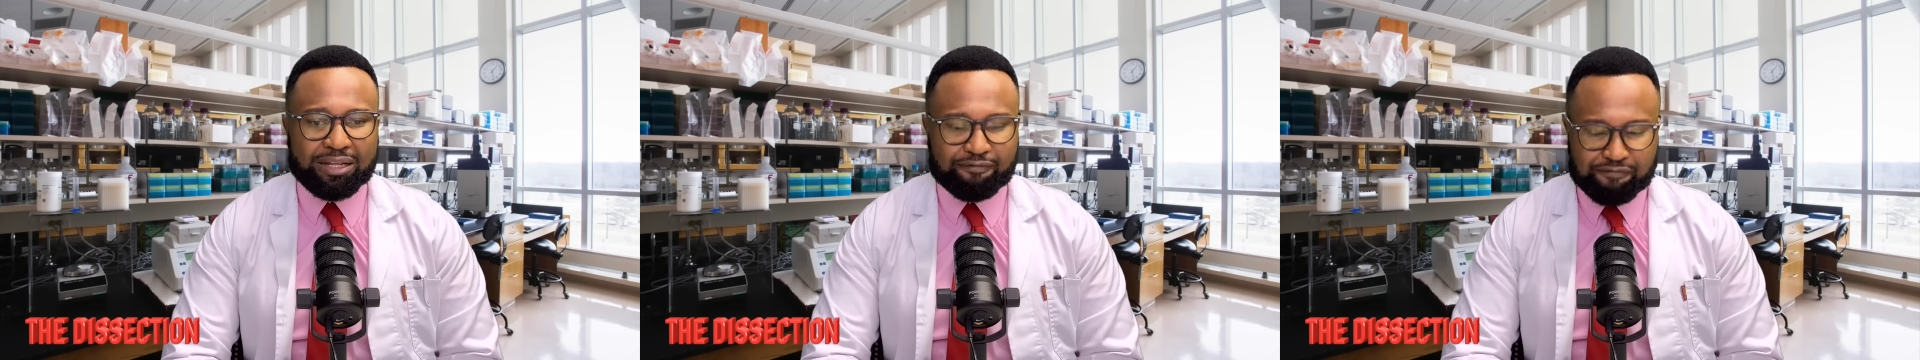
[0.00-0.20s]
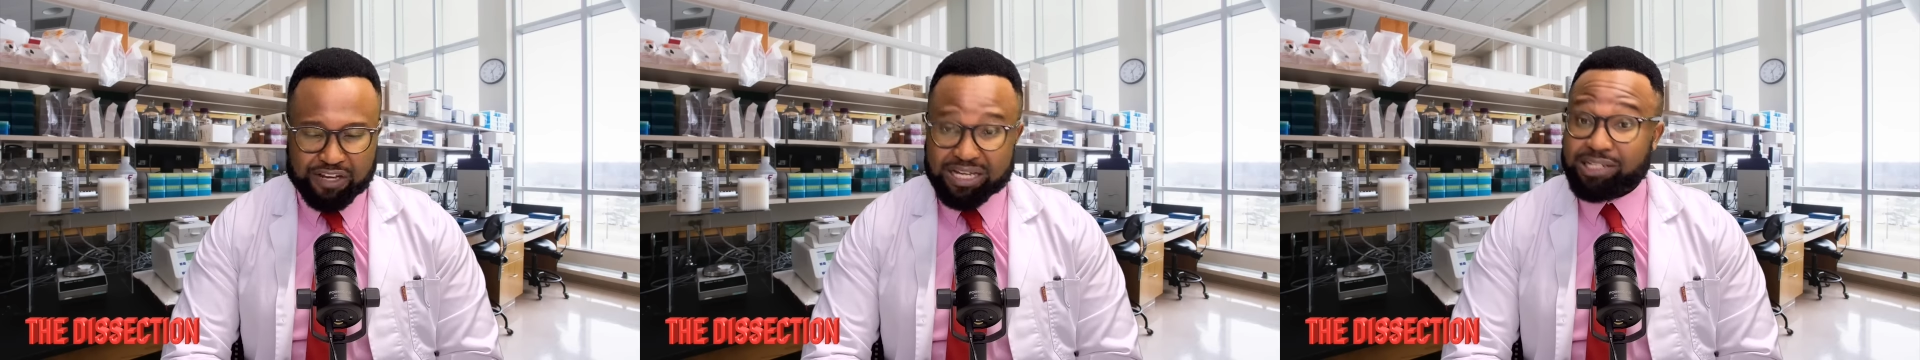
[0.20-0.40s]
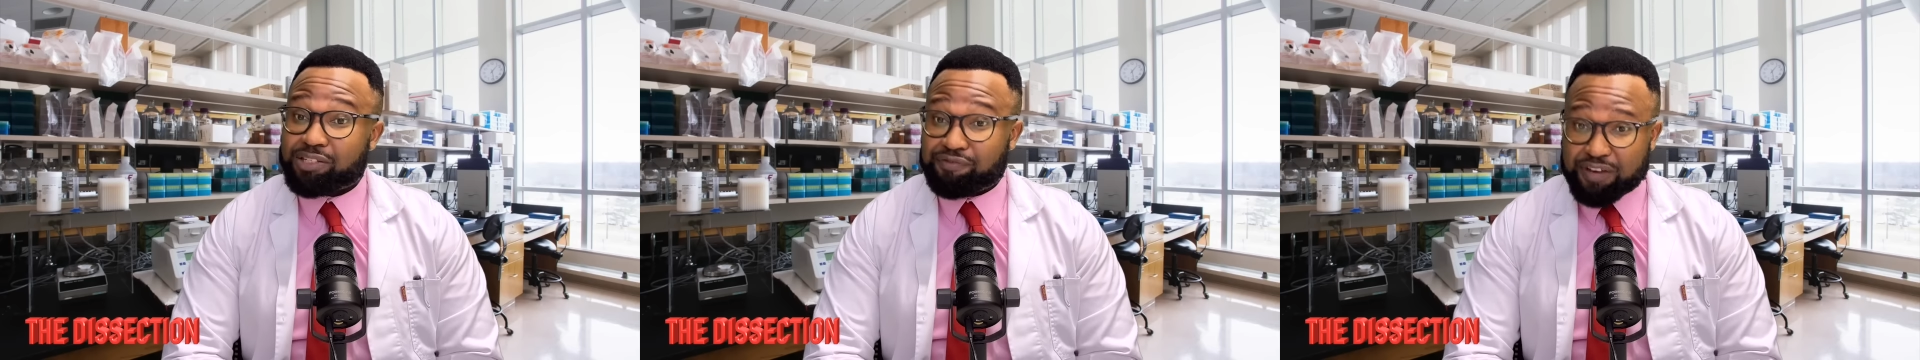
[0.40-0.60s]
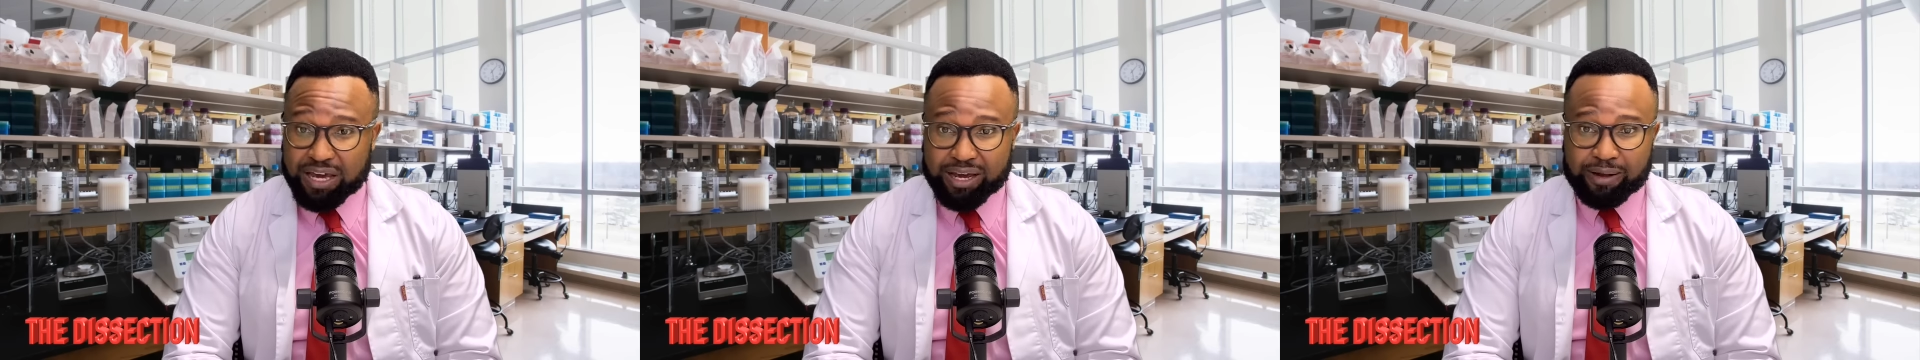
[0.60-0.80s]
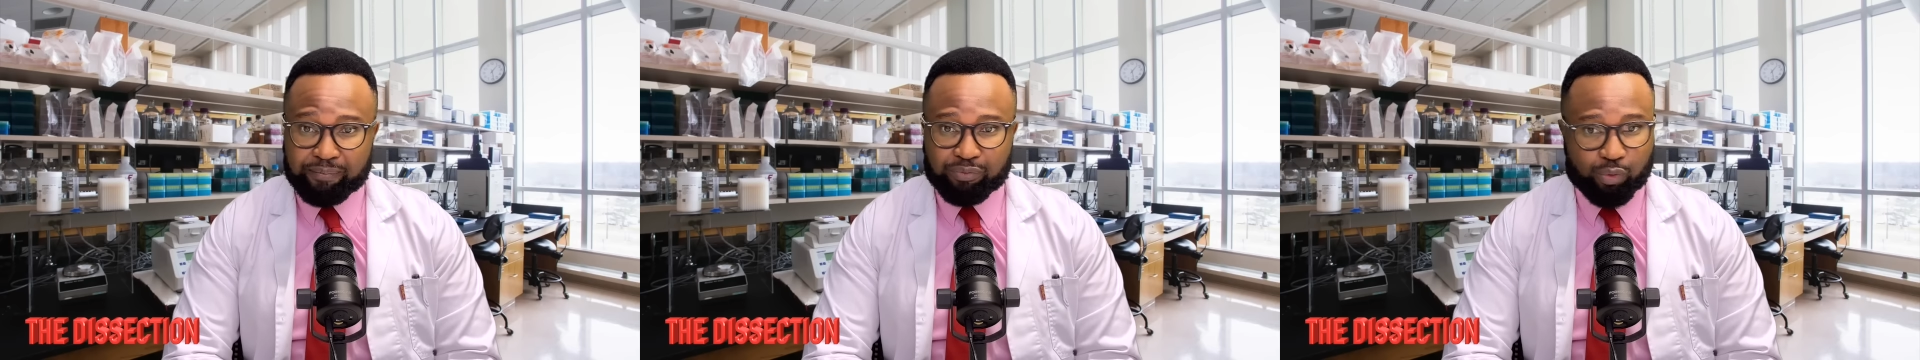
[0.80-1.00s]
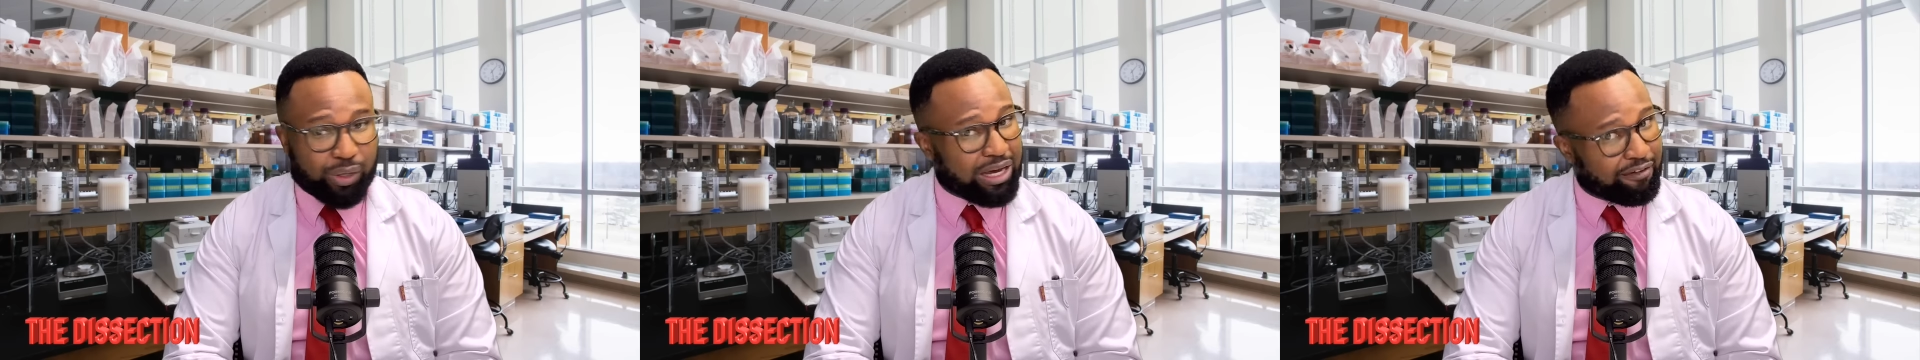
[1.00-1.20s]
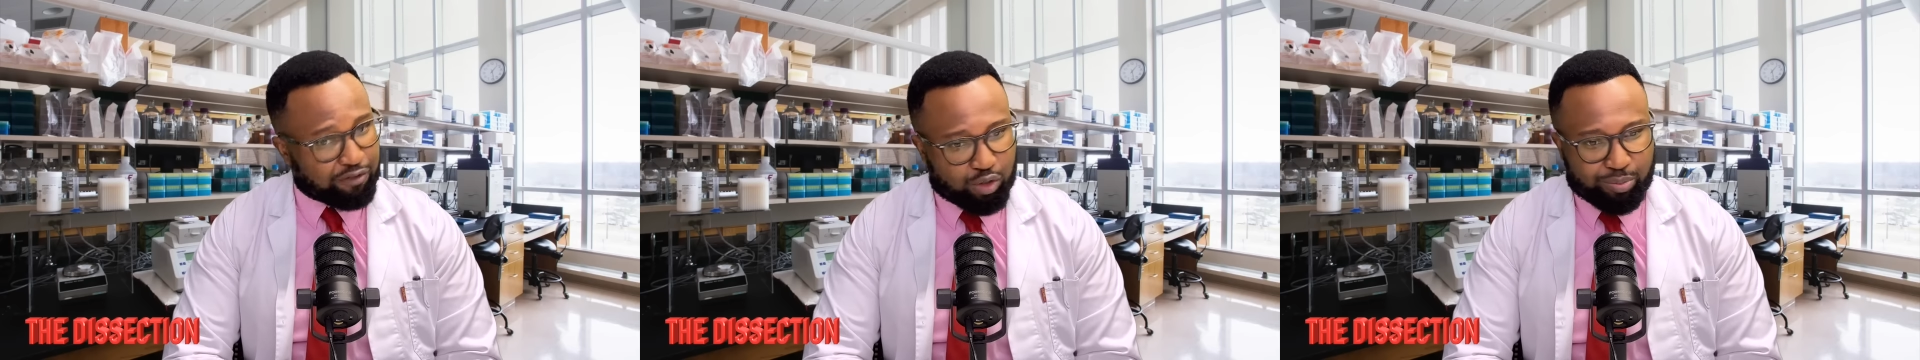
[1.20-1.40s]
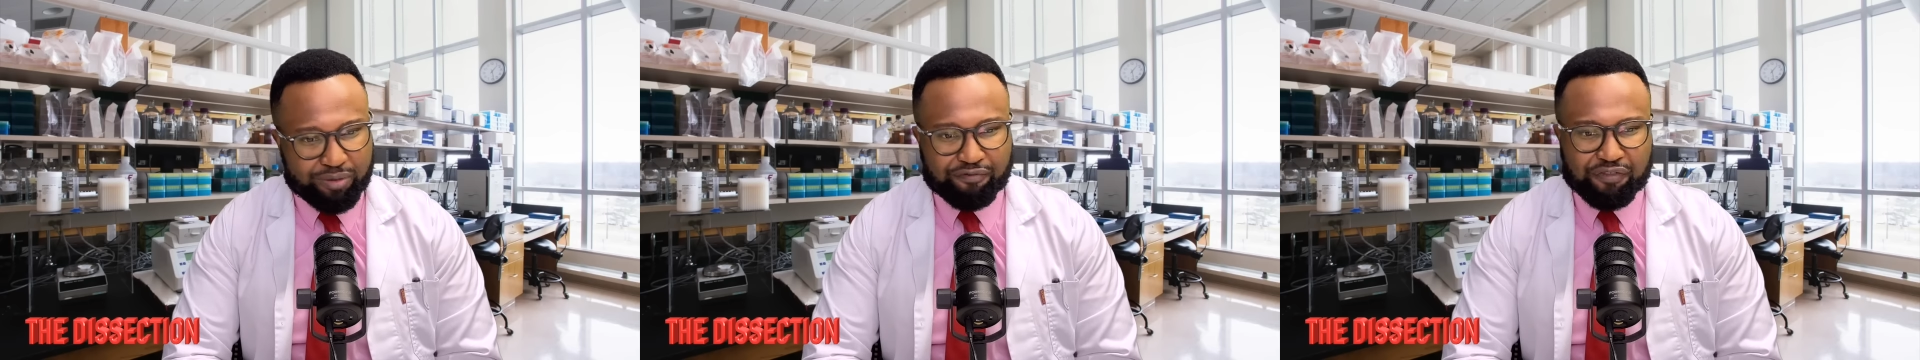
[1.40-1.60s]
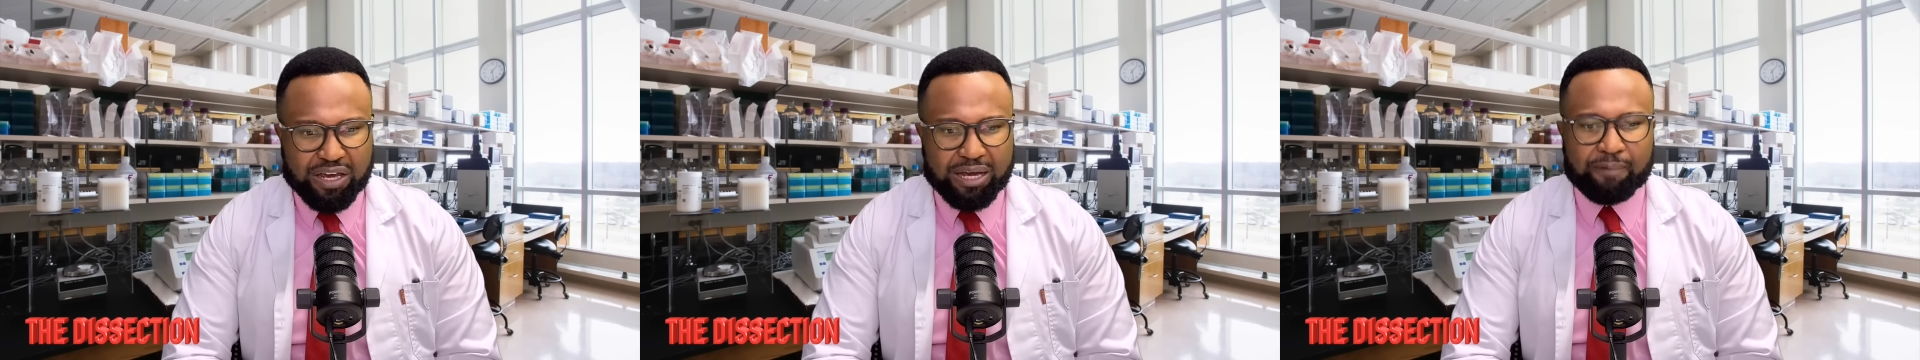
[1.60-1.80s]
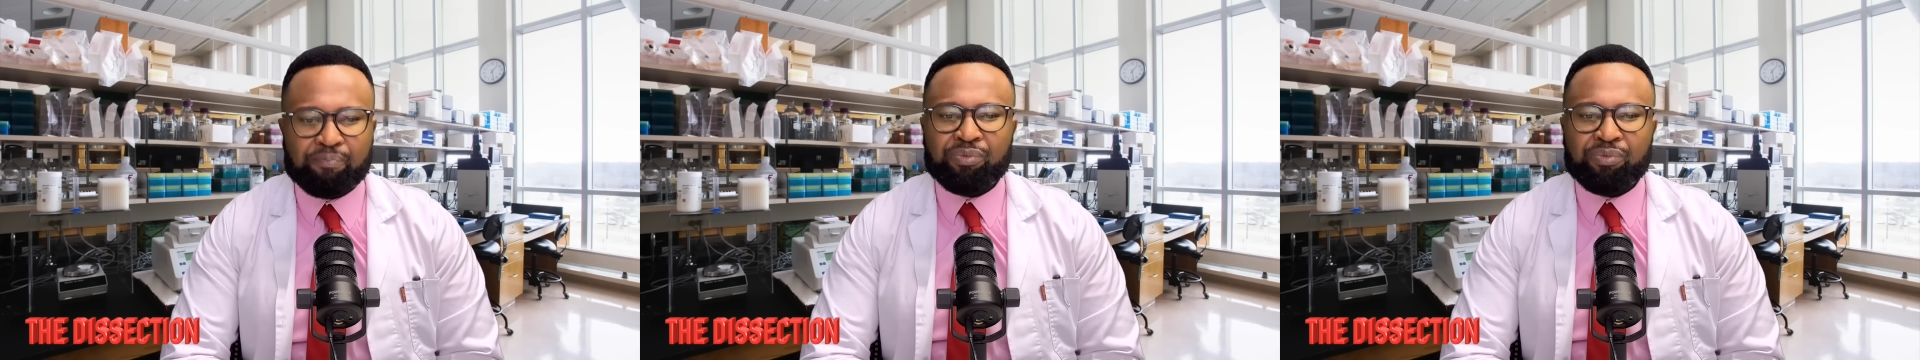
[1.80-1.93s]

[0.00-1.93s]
Fair is fair. We have to be fair.